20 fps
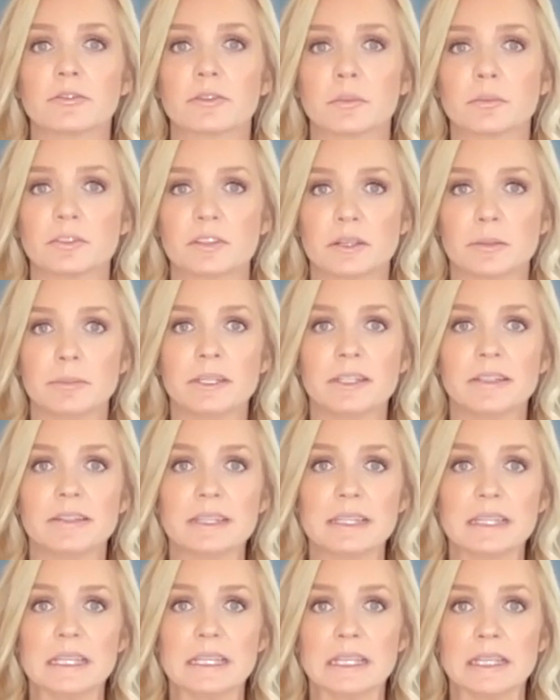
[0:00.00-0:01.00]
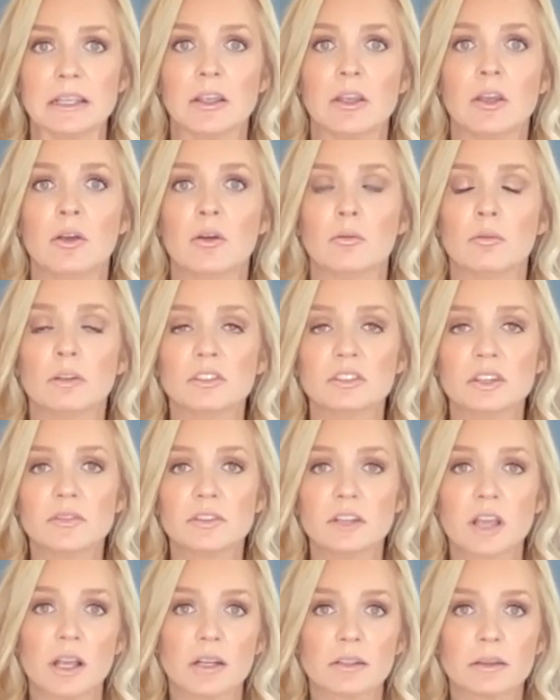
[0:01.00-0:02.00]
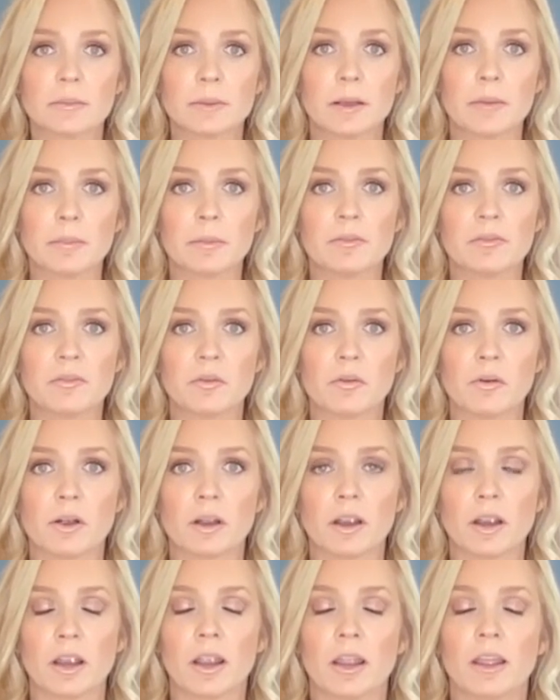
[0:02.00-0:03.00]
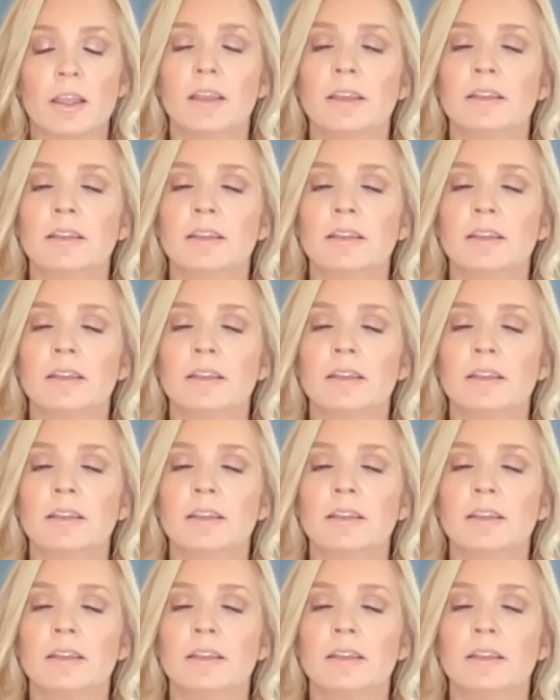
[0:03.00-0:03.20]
from DBT, which I've talked about before.